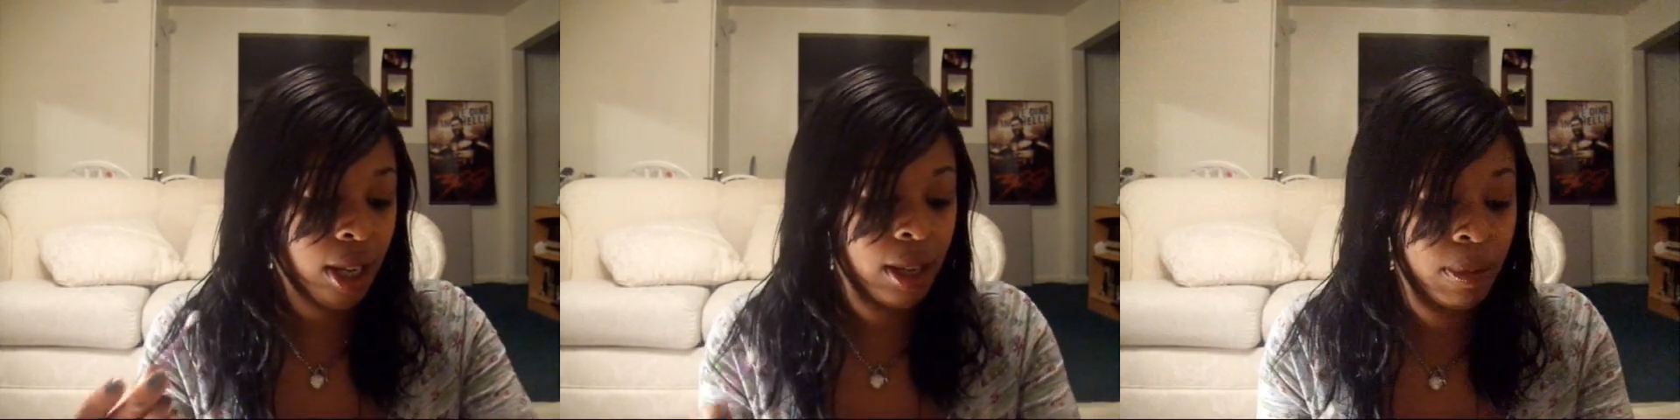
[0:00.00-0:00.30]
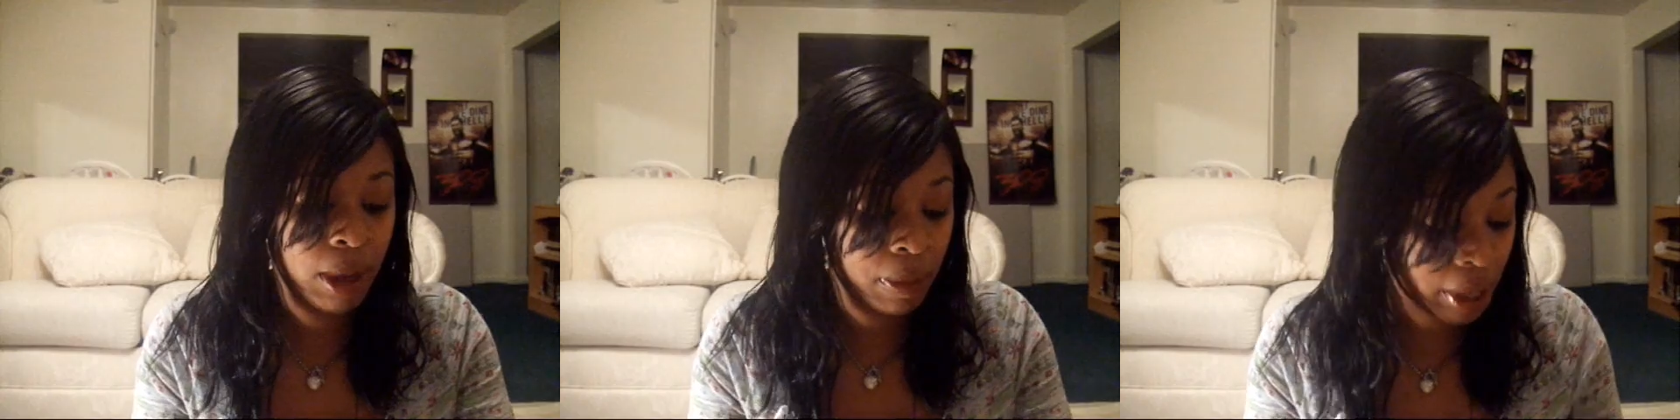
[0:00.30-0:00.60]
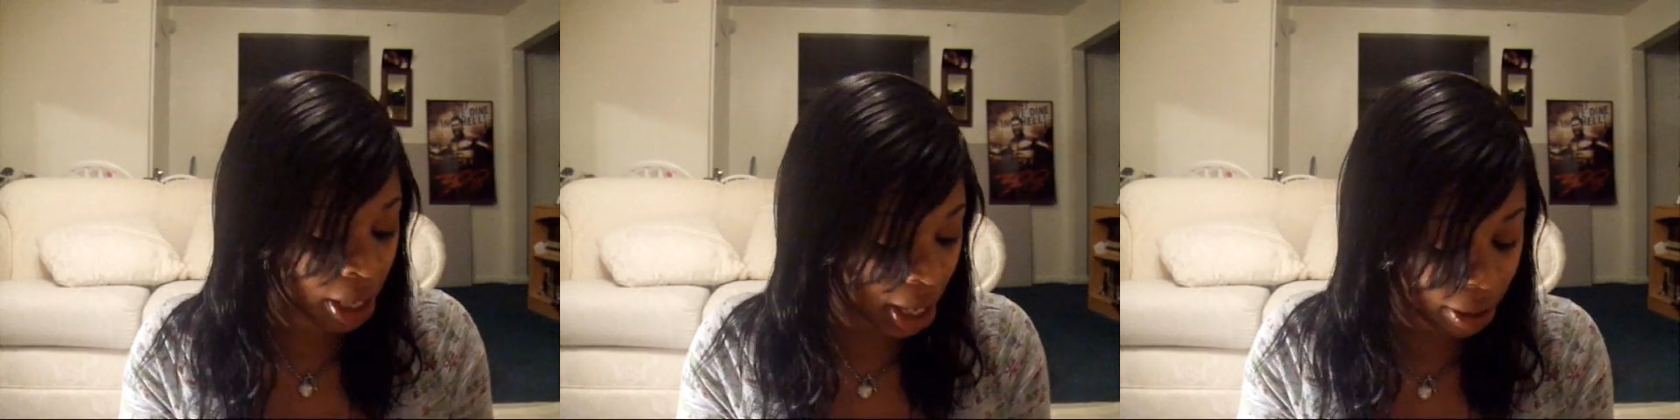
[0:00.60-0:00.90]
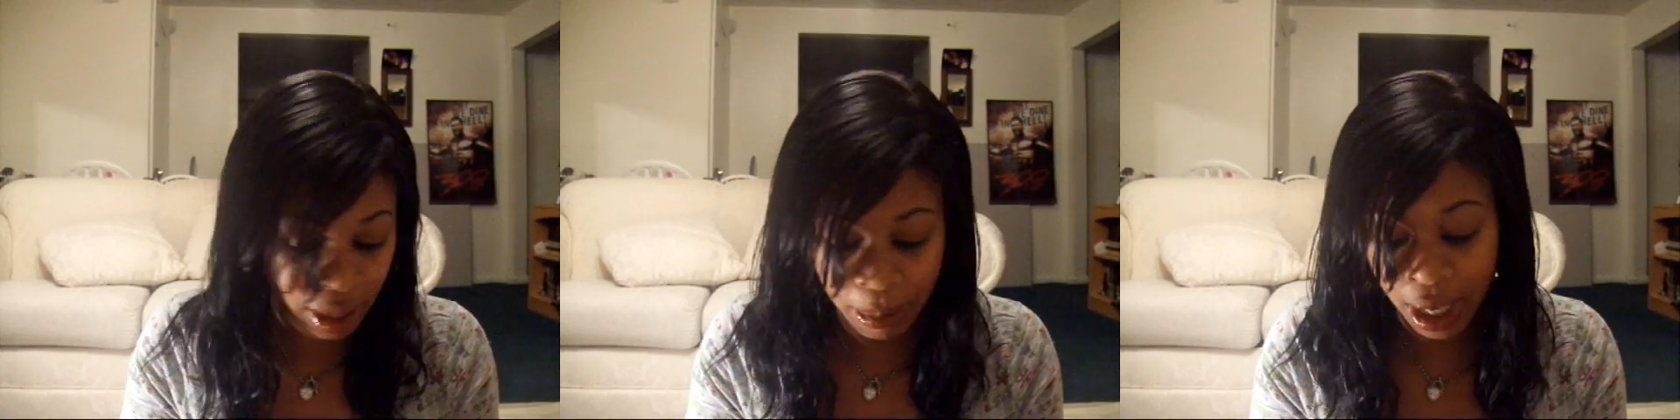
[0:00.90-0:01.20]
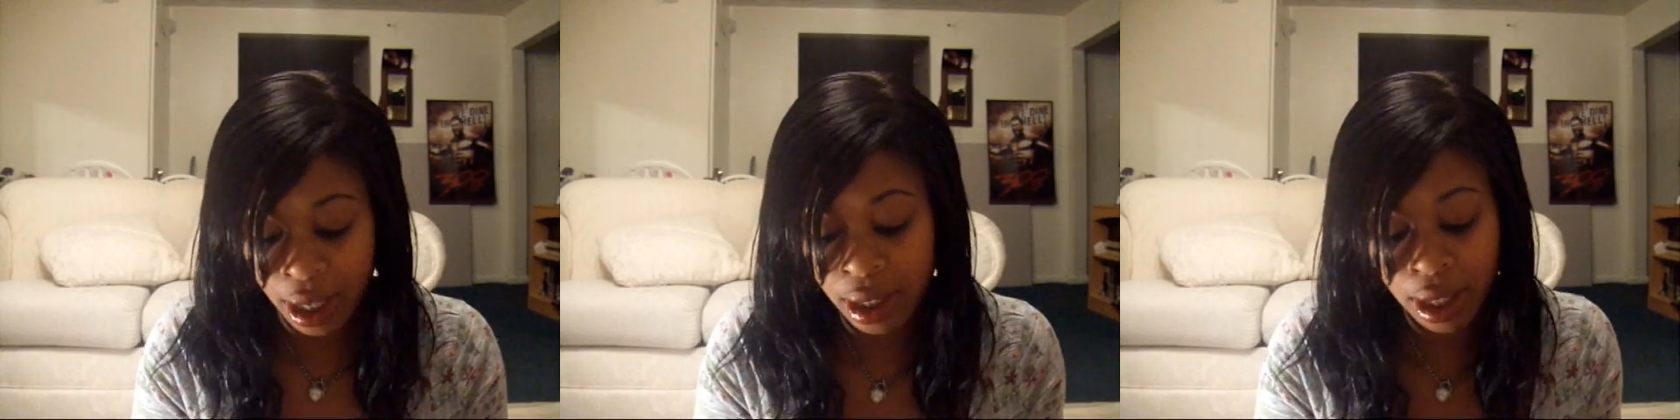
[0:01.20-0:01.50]
Um, I'm running out of
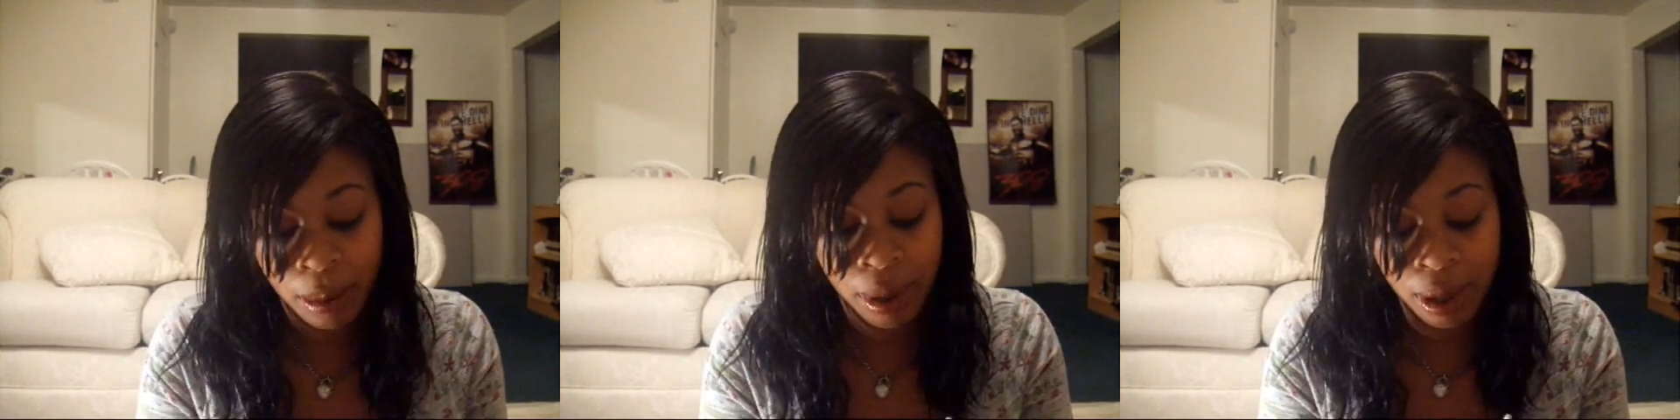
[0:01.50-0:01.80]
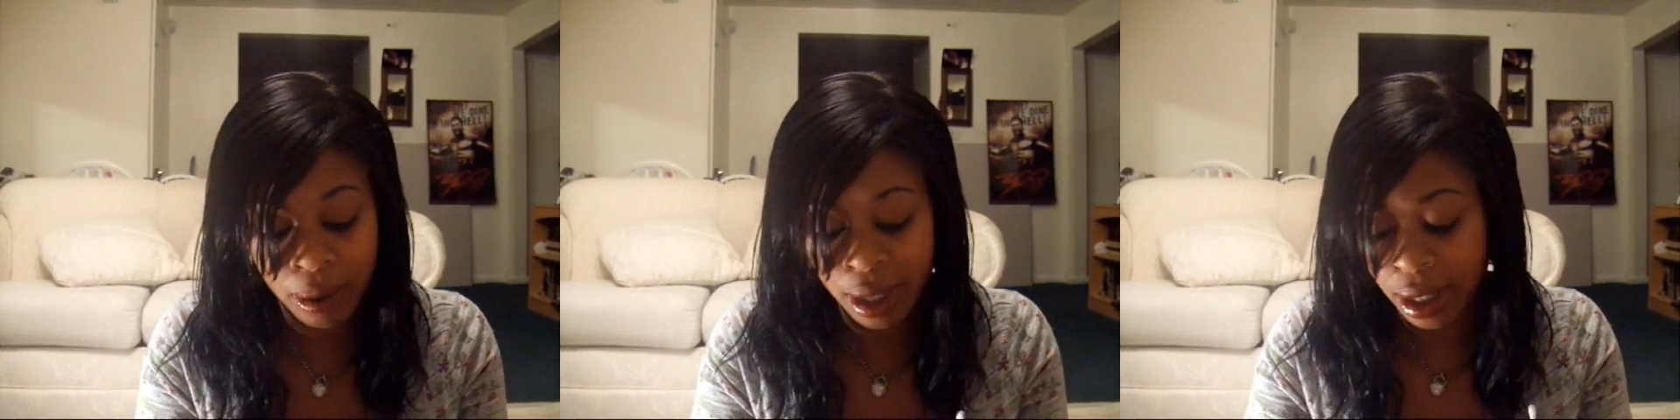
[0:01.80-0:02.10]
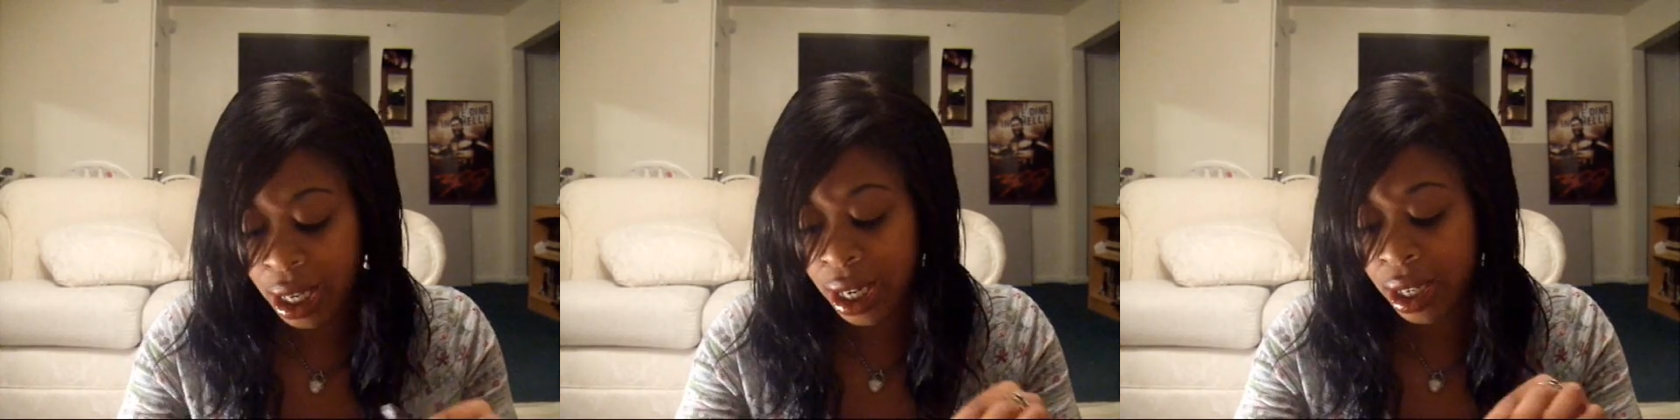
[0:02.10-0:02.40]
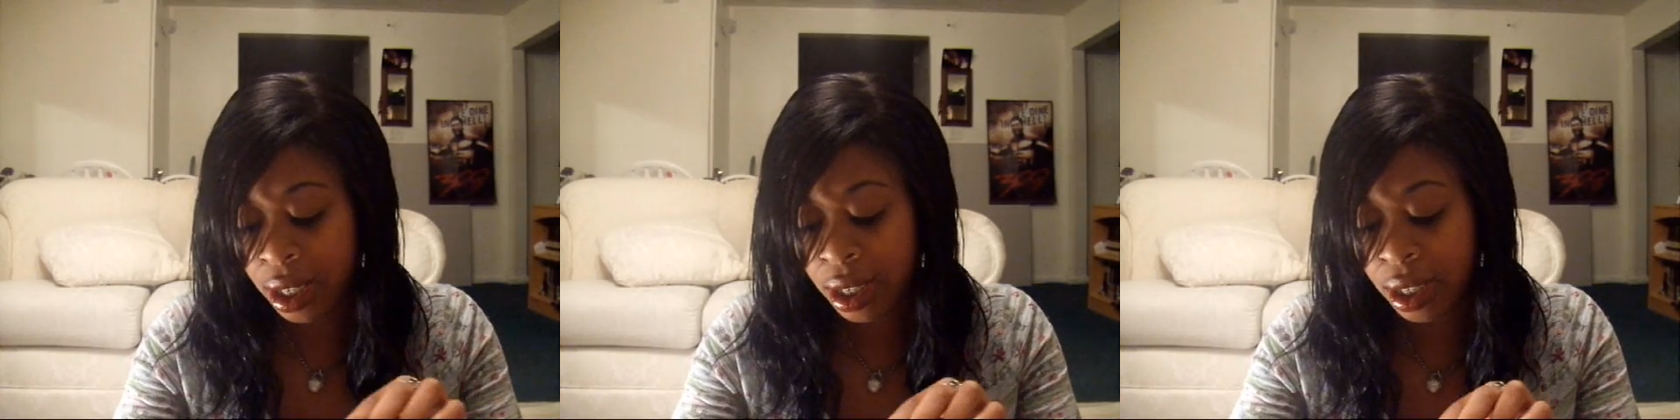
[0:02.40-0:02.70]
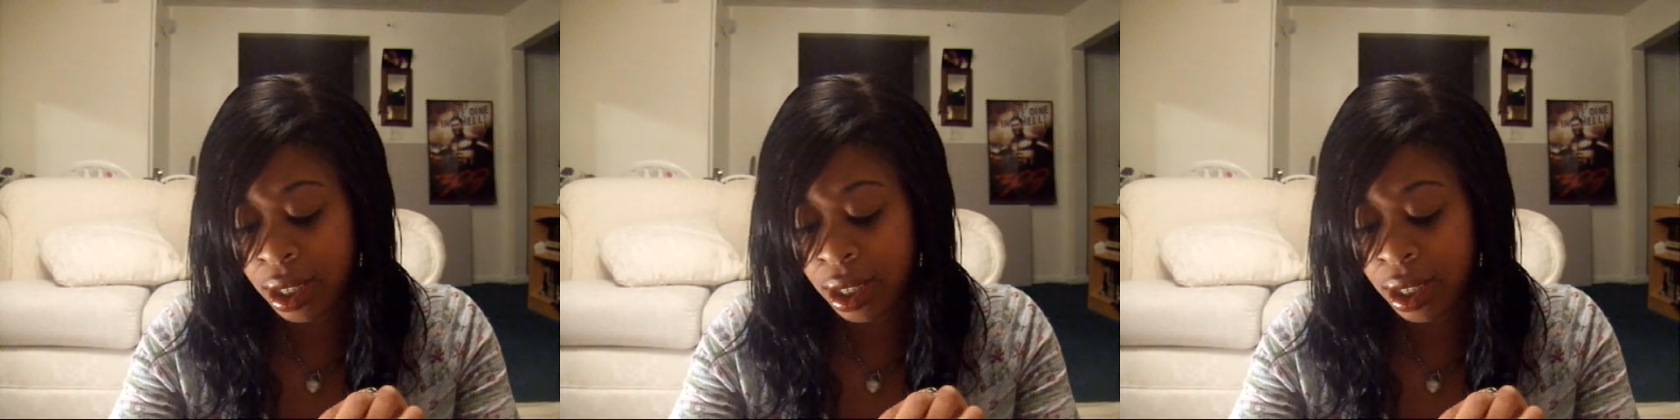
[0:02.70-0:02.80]
space. I'll put it on this hand.